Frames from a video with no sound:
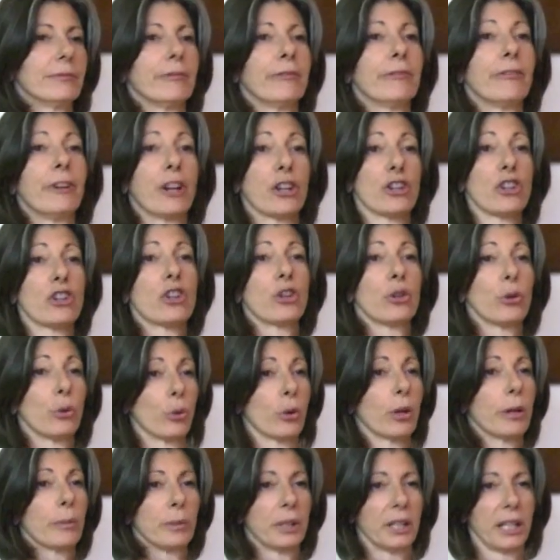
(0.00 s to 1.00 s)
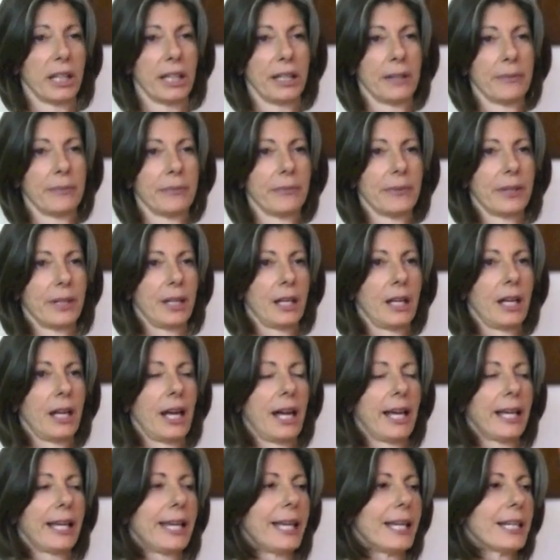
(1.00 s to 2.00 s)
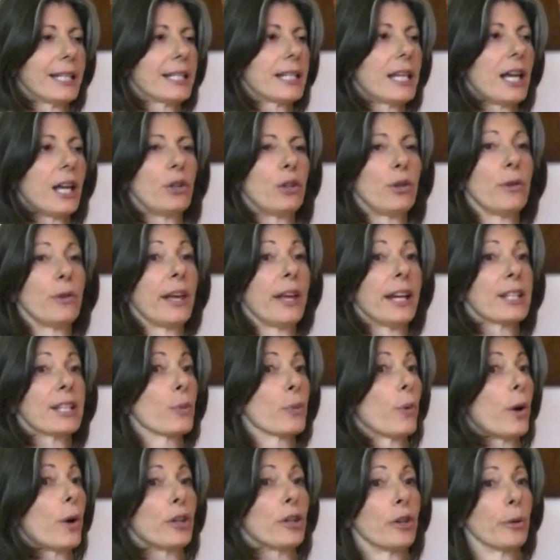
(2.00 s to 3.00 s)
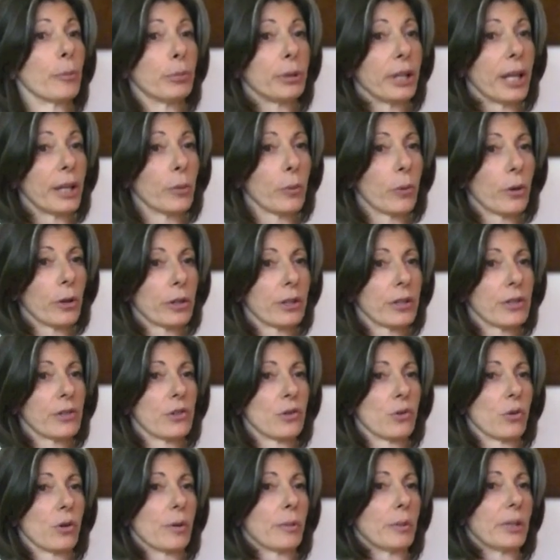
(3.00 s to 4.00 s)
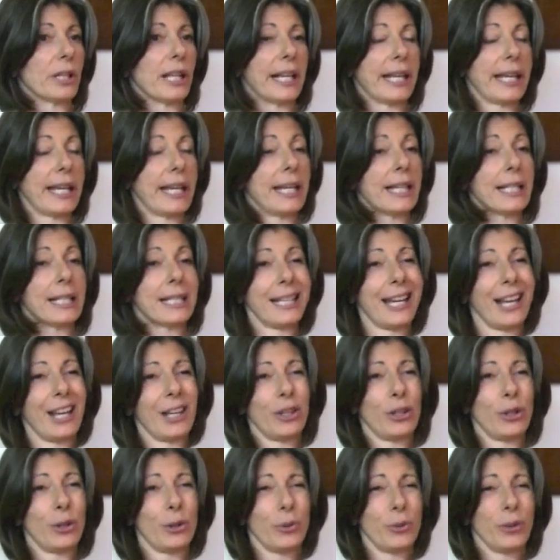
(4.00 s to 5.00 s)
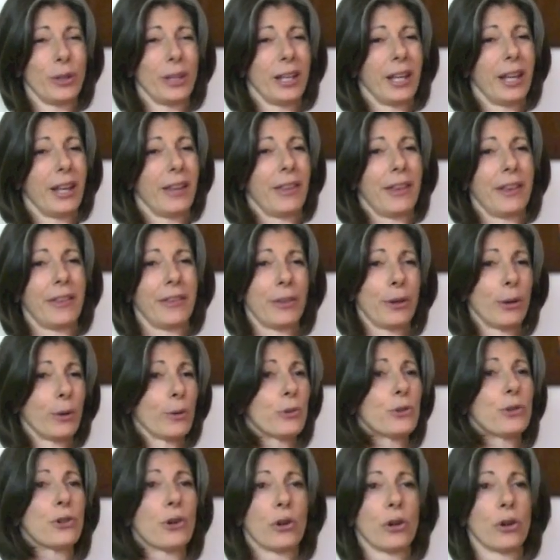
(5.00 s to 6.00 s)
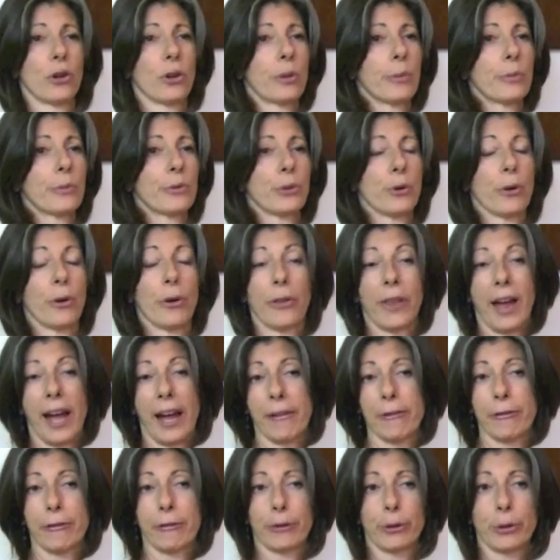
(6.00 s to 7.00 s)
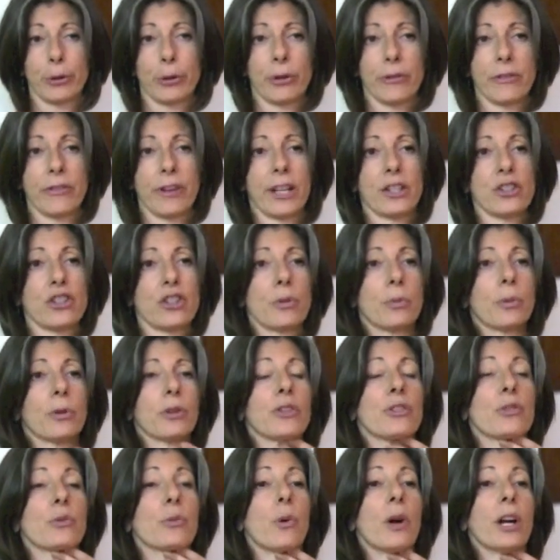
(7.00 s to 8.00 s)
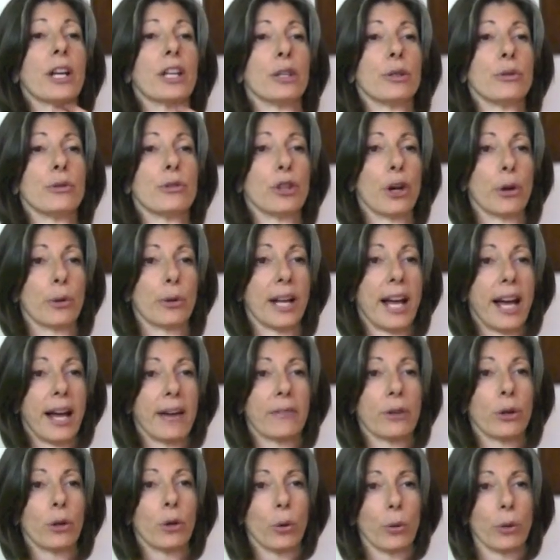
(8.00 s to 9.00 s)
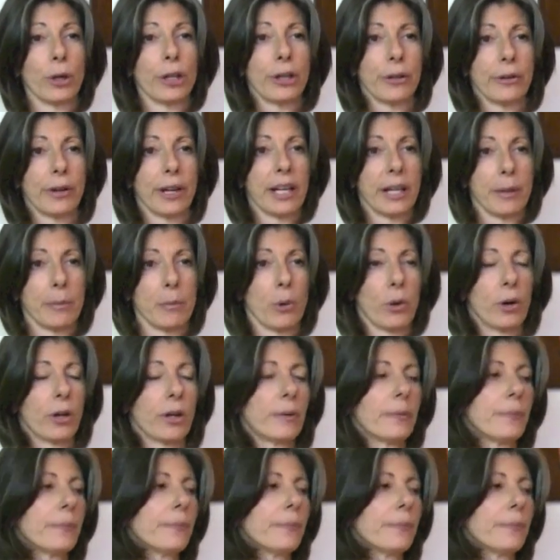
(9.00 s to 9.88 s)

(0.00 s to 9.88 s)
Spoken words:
function normally. I can't tell you that's why your blood work is normal. I can't tell you that those herbs or that fruit or vegetable is why you don't have a goiter anymore."